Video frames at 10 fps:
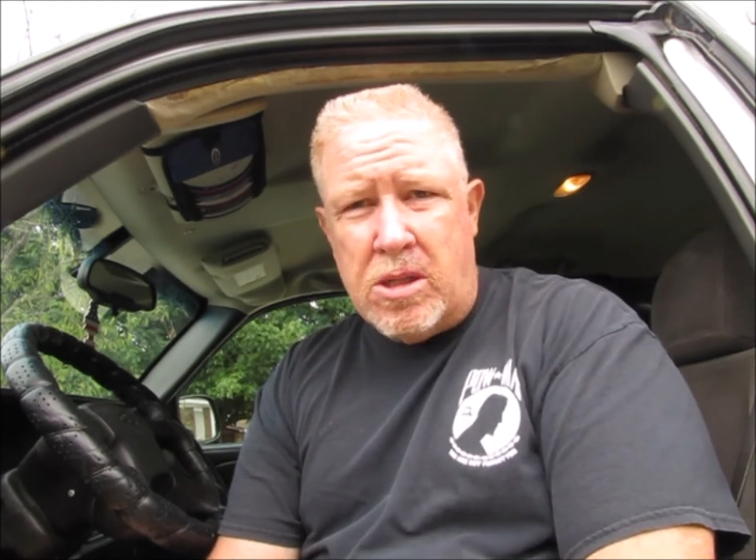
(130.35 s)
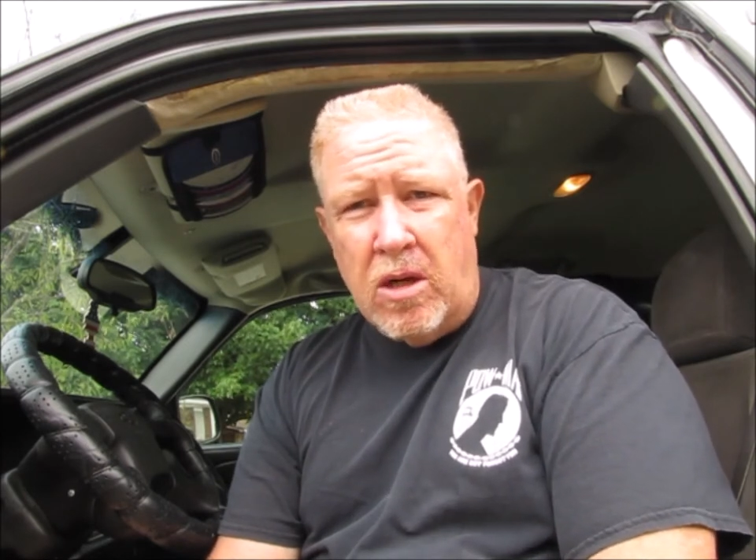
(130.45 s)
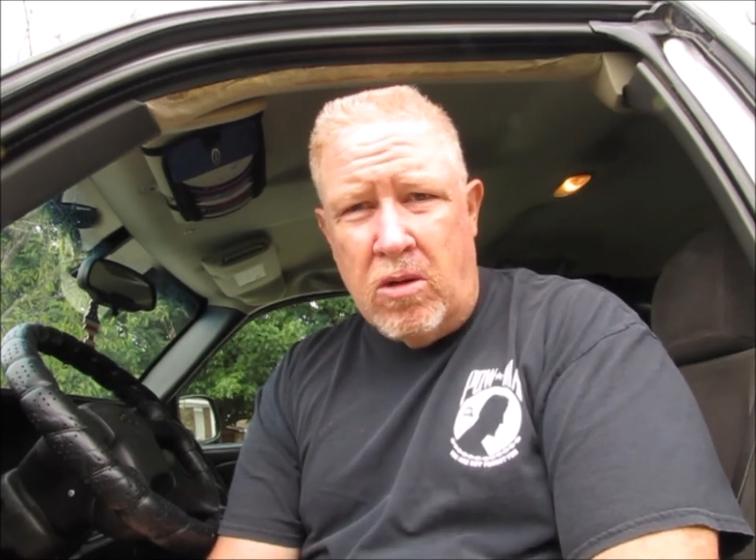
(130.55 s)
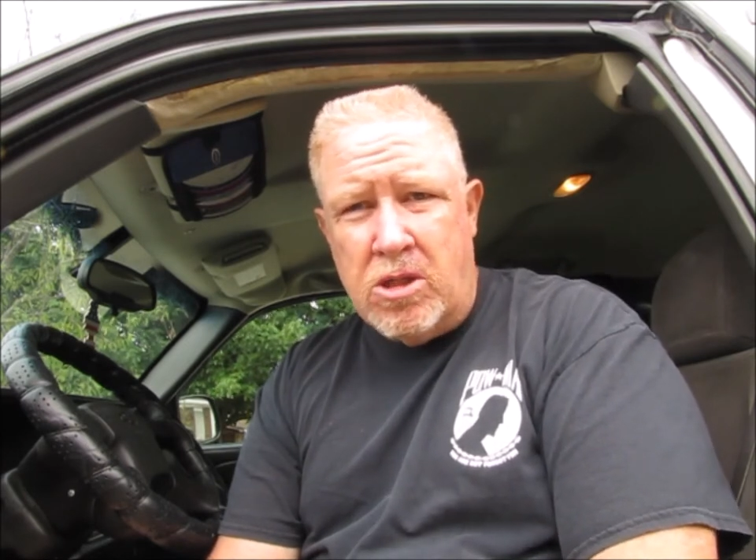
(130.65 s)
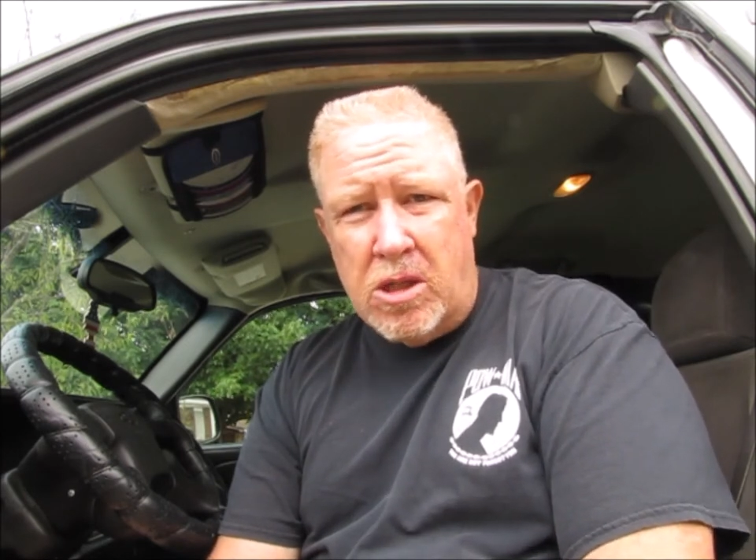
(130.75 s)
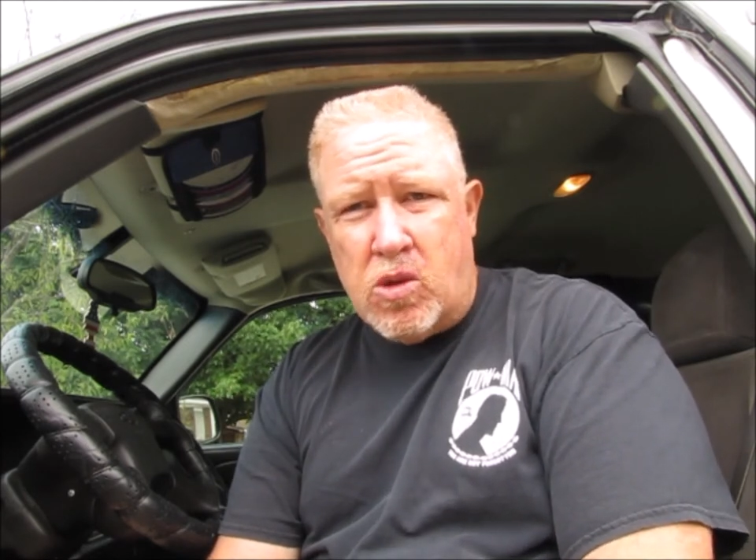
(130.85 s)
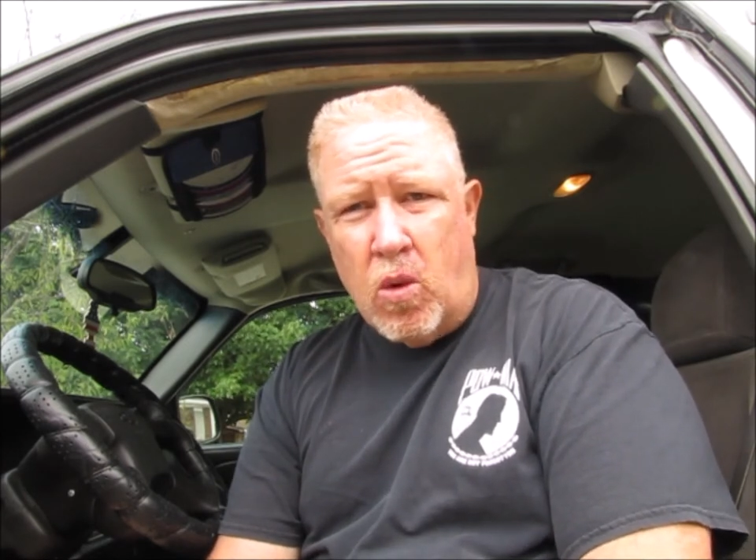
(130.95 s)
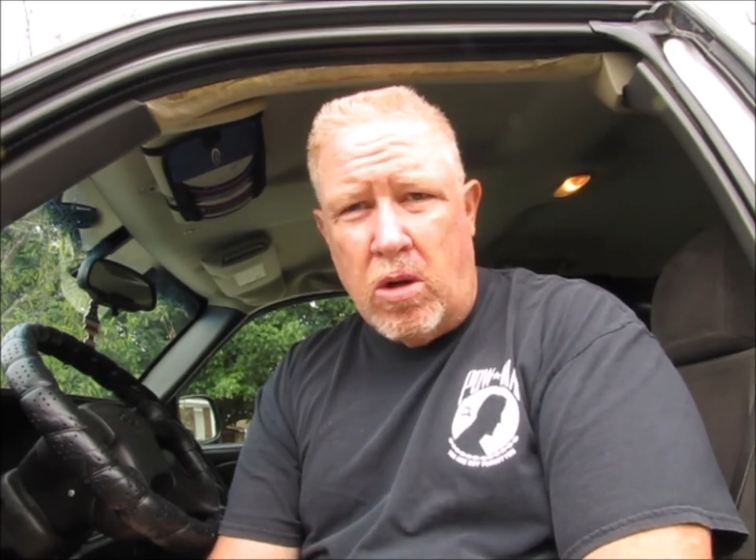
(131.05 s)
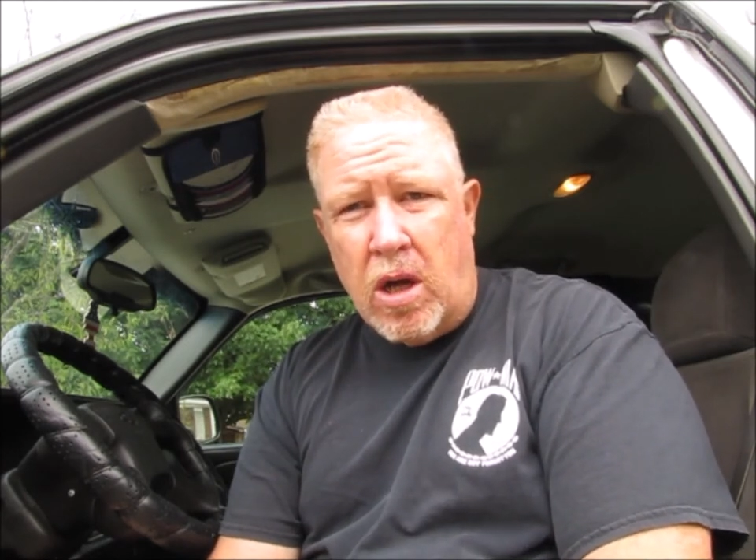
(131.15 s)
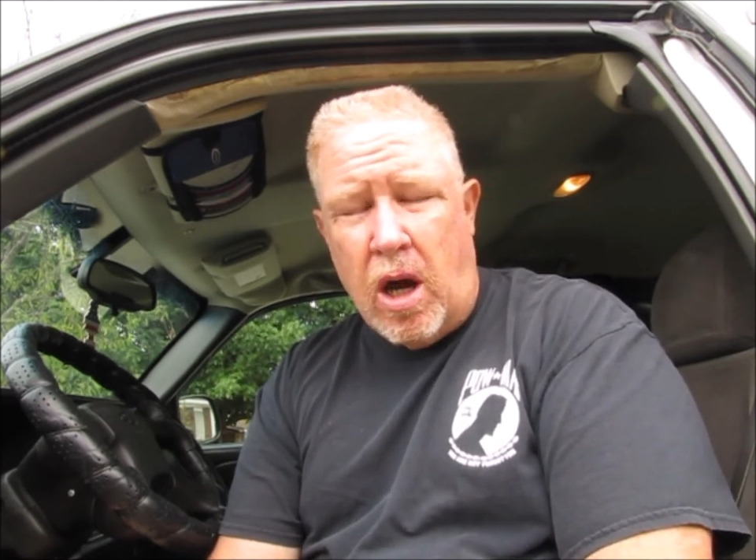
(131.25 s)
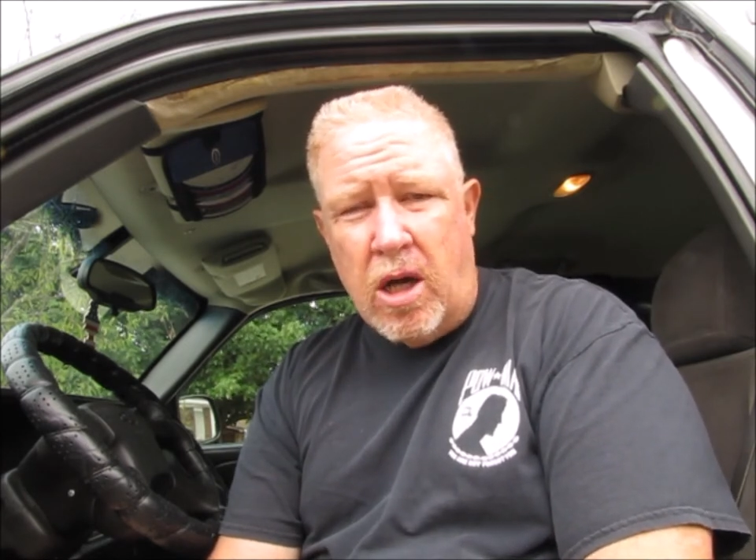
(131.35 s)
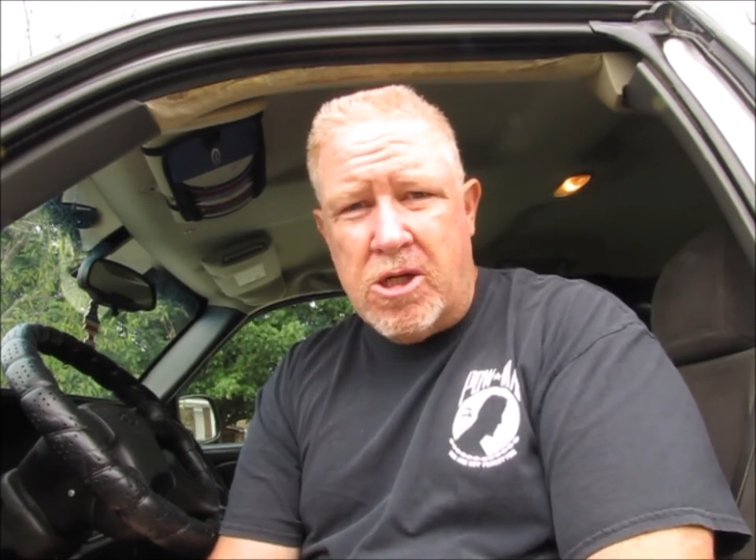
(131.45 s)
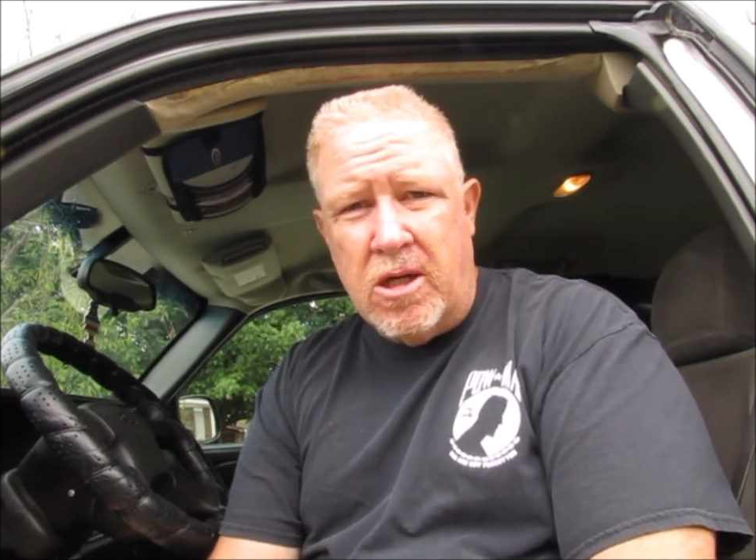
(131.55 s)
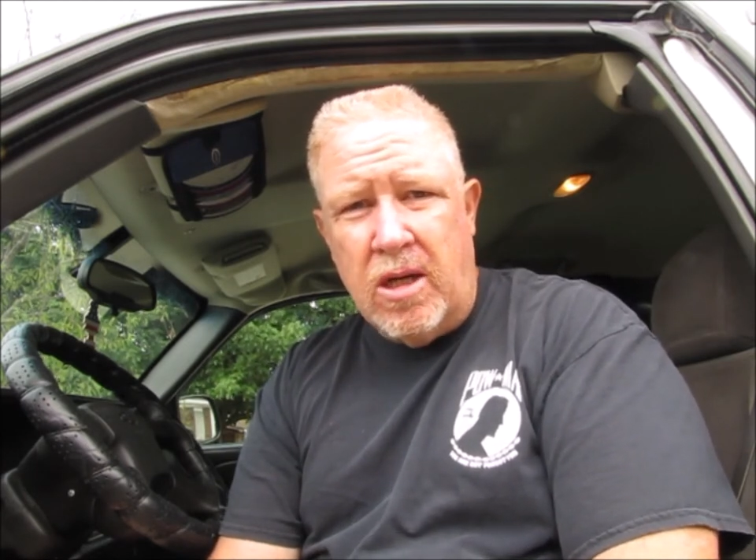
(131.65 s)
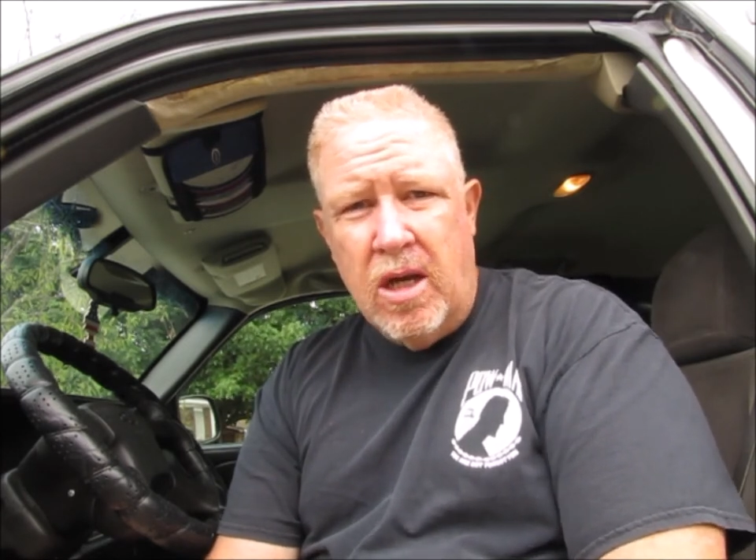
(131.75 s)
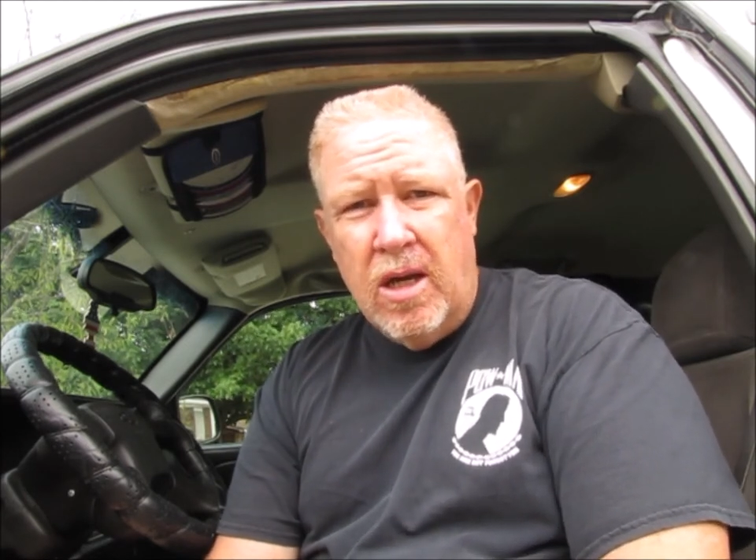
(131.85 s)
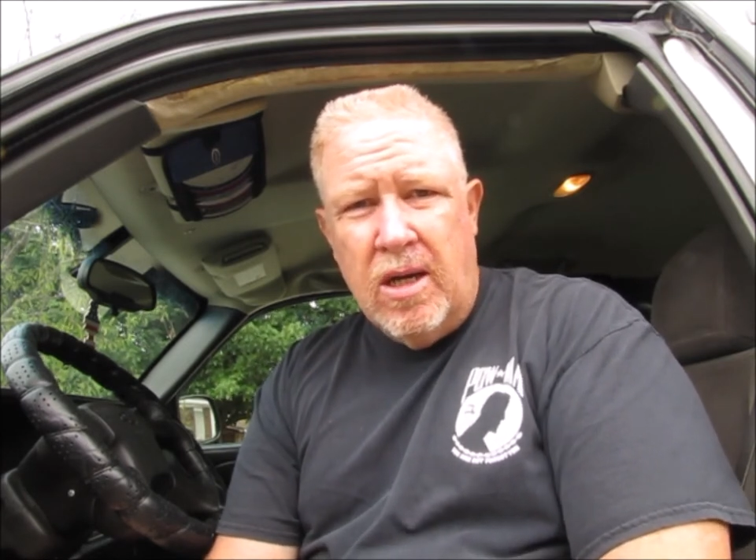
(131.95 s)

So just a word of caution.